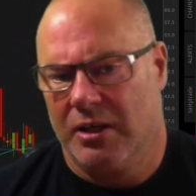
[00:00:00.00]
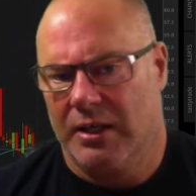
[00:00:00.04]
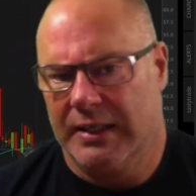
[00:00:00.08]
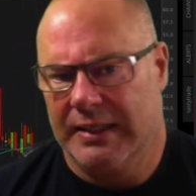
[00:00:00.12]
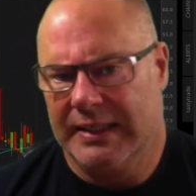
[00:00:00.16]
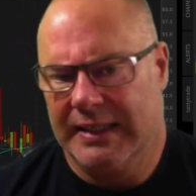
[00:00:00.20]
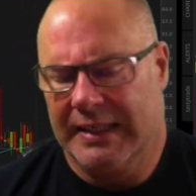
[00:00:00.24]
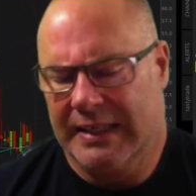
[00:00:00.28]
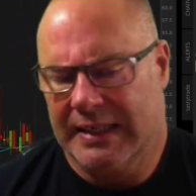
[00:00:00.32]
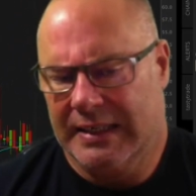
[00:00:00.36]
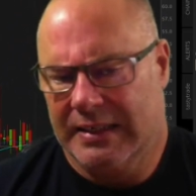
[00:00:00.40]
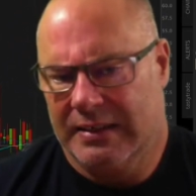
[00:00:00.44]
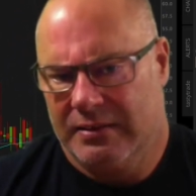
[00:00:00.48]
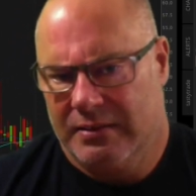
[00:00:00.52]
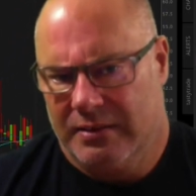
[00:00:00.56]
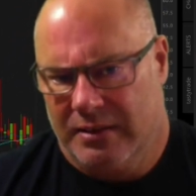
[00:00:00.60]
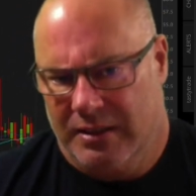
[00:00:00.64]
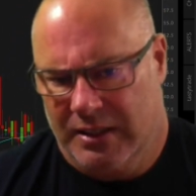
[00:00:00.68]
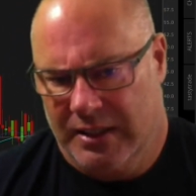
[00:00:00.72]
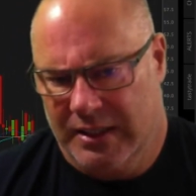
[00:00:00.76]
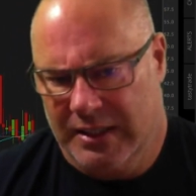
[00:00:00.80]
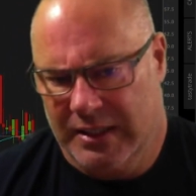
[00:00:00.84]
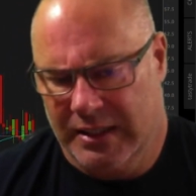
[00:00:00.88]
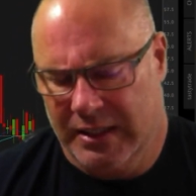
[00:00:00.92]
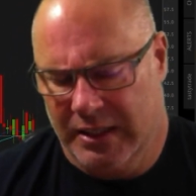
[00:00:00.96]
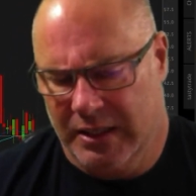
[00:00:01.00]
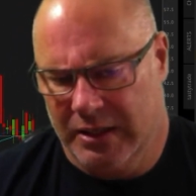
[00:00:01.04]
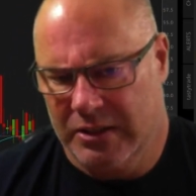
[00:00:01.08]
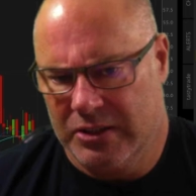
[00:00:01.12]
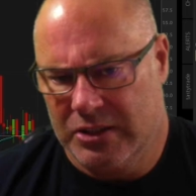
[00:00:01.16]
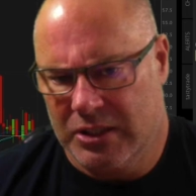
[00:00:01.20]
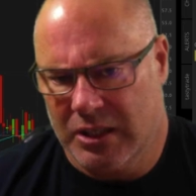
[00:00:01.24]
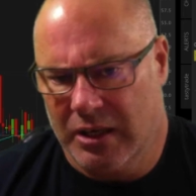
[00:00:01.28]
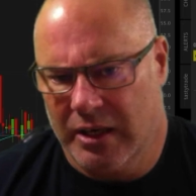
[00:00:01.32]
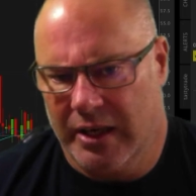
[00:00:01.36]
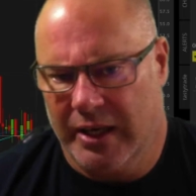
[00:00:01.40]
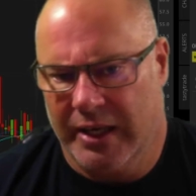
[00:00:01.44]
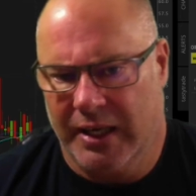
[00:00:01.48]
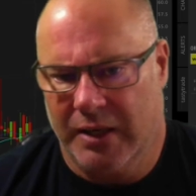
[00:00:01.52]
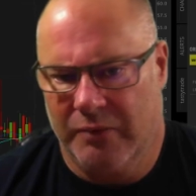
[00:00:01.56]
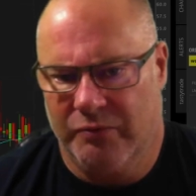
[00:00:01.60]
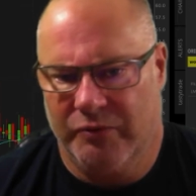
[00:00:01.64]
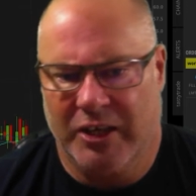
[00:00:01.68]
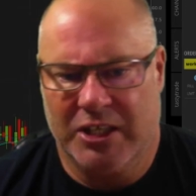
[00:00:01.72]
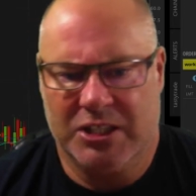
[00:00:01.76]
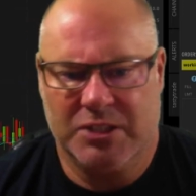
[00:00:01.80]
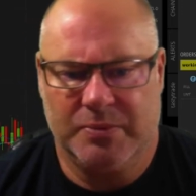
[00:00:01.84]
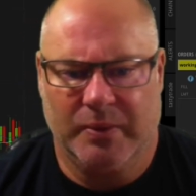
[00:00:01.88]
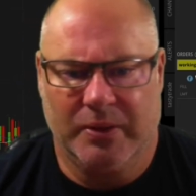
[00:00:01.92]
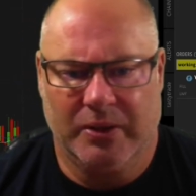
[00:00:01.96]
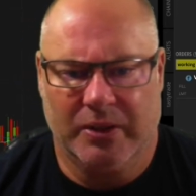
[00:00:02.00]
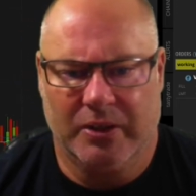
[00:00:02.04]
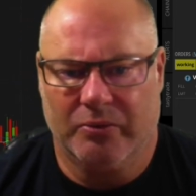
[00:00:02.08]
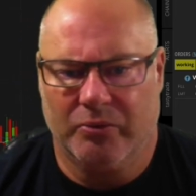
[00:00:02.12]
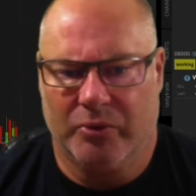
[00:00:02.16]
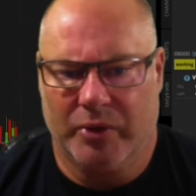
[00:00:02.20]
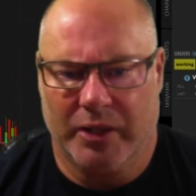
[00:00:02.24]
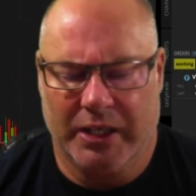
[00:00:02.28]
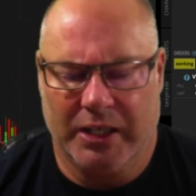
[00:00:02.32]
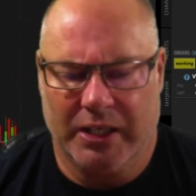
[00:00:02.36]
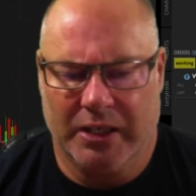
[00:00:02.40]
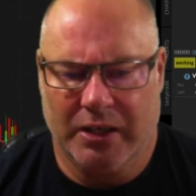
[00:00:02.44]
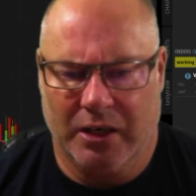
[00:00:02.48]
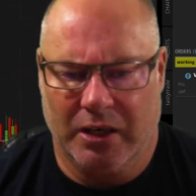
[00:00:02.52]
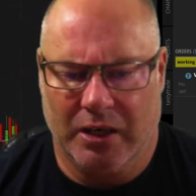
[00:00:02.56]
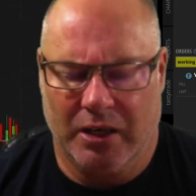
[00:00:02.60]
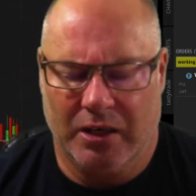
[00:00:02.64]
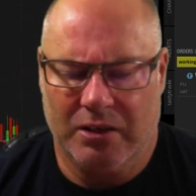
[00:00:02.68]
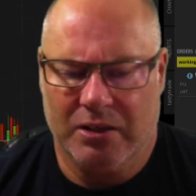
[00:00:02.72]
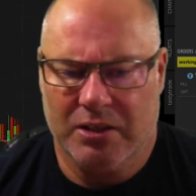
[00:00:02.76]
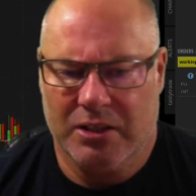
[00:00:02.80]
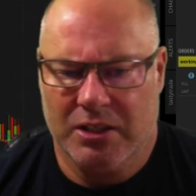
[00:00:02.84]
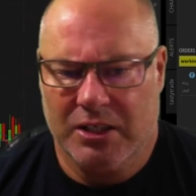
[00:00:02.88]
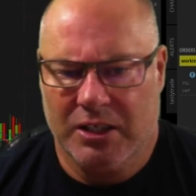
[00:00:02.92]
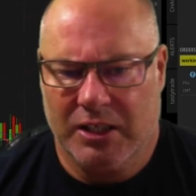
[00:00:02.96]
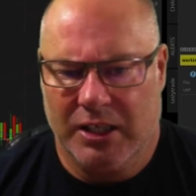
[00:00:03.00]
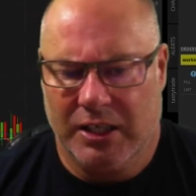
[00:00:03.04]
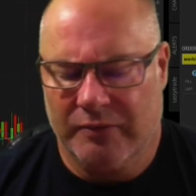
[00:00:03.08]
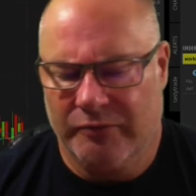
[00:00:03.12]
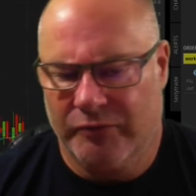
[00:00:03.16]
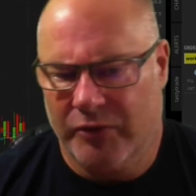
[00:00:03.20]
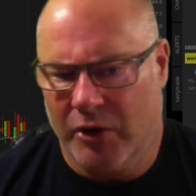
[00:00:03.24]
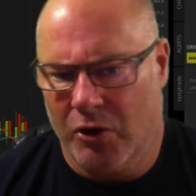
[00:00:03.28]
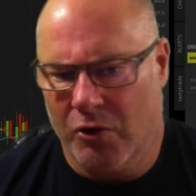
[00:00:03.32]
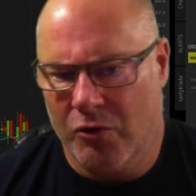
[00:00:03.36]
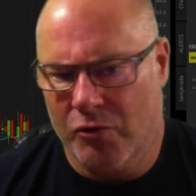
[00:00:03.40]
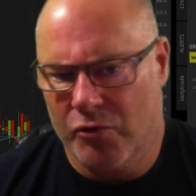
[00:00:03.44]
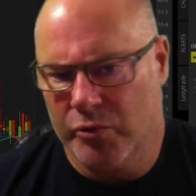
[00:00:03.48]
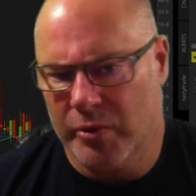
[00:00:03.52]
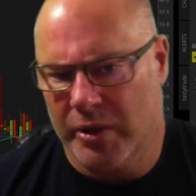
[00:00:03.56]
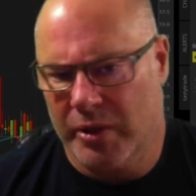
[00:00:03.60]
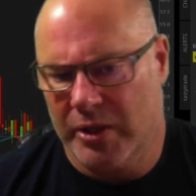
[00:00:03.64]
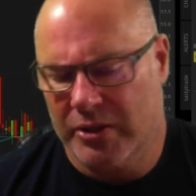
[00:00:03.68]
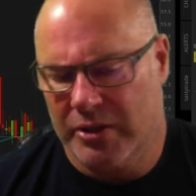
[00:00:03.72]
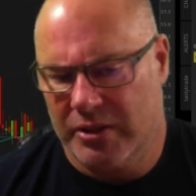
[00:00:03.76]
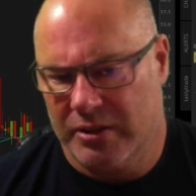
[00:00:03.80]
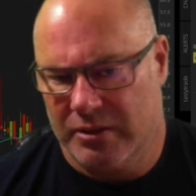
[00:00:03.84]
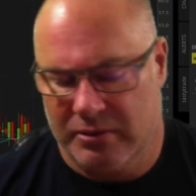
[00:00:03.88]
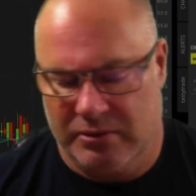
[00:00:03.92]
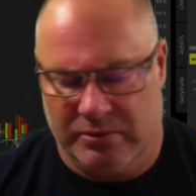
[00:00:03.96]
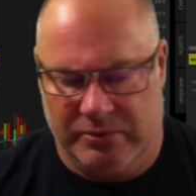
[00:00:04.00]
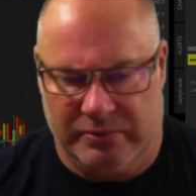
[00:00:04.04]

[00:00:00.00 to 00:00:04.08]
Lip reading: in the underlying investment that we are involved with.